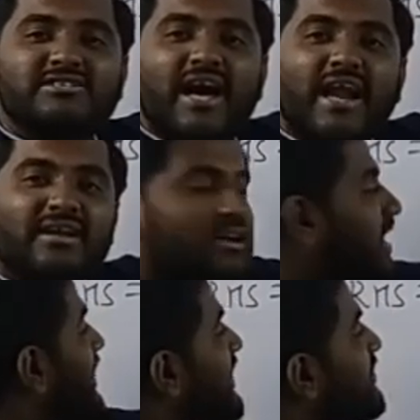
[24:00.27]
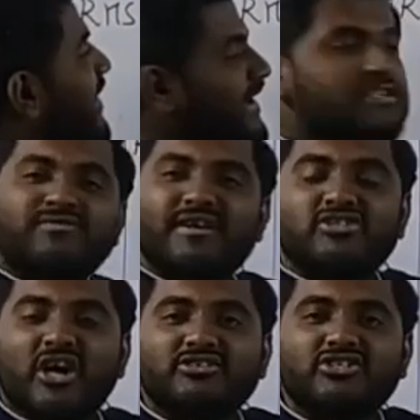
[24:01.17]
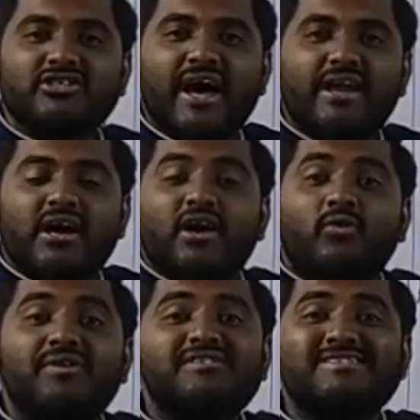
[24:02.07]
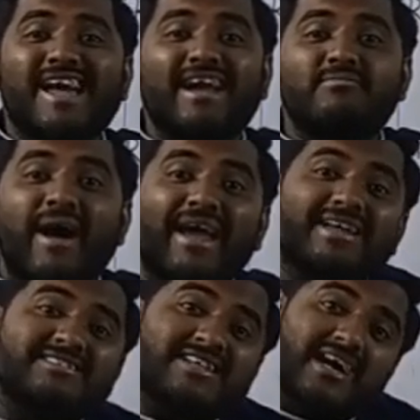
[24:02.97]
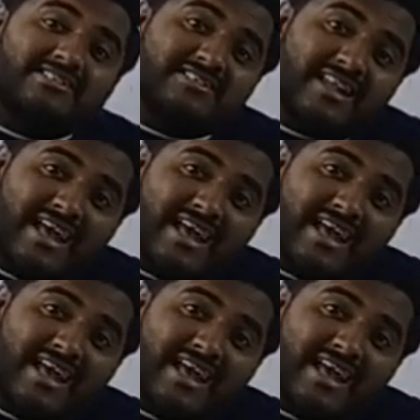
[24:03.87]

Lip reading: is there. Here minus 1 charge is there. Which side minus charge is